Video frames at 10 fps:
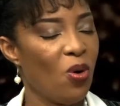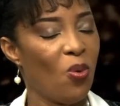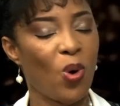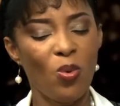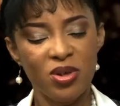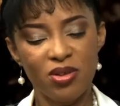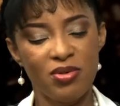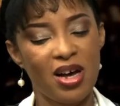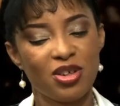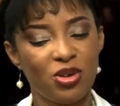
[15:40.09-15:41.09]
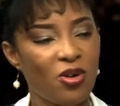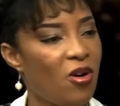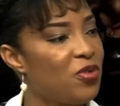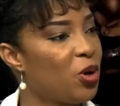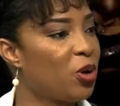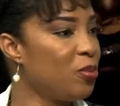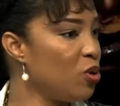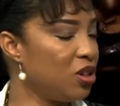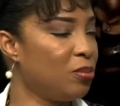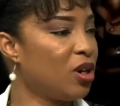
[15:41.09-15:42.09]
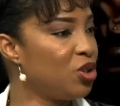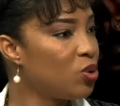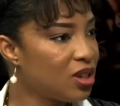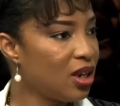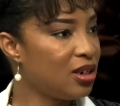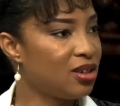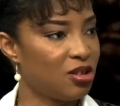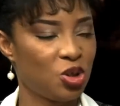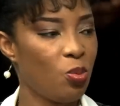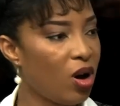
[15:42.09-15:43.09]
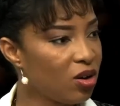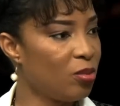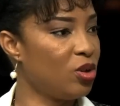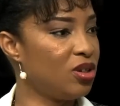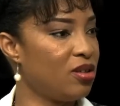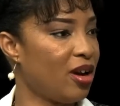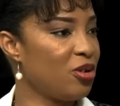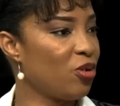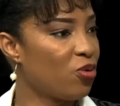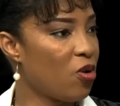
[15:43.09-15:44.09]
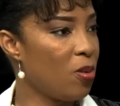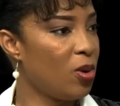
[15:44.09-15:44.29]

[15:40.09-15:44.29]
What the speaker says: What was the reaction of your community? Because you said it's a small community that you're from,